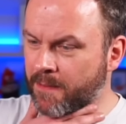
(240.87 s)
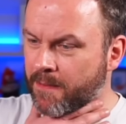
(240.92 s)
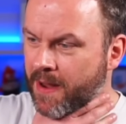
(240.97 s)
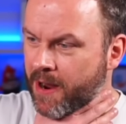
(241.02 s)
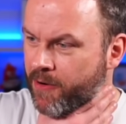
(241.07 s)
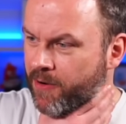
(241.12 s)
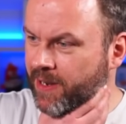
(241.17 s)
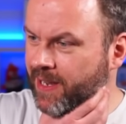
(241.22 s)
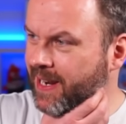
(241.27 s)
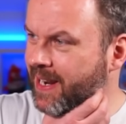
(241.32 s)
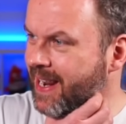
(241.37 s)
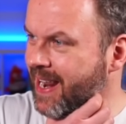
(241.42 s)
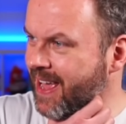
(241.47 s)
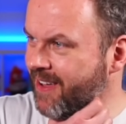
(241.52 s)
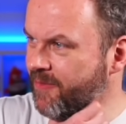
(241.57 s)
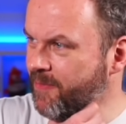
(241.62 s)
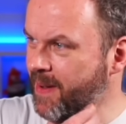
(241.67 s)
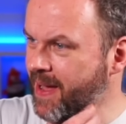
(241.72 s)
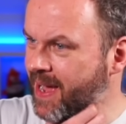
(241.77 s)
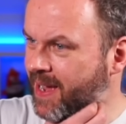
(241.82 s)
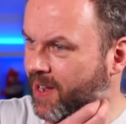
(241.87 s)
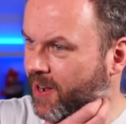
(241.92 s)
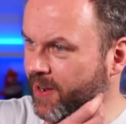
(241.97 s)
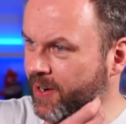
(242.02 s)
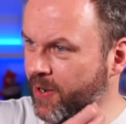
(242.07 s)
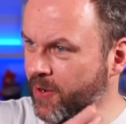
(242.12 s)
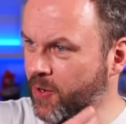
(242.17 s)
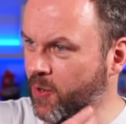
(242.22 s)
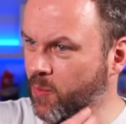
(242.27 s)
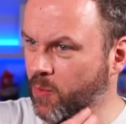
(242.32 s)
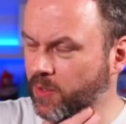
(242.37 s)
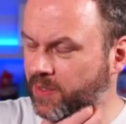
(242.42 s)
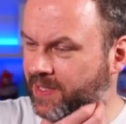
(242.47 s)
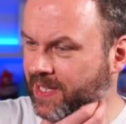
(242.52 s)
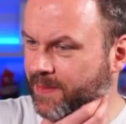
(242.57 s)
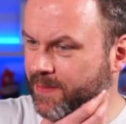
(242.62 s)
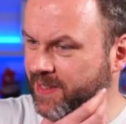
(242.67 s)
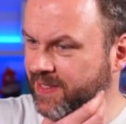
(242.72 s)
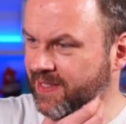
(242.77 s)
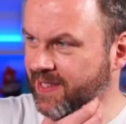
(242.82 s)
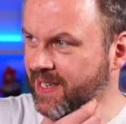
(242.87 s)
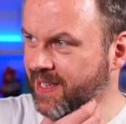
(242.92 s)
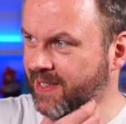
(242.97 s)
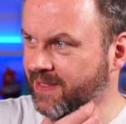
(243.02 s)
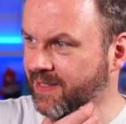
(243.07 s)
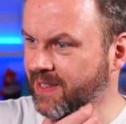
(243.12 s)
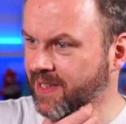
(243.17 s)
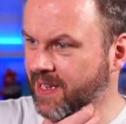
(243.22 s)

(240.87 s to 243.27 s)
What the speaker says: American left back? I don't know what team this is.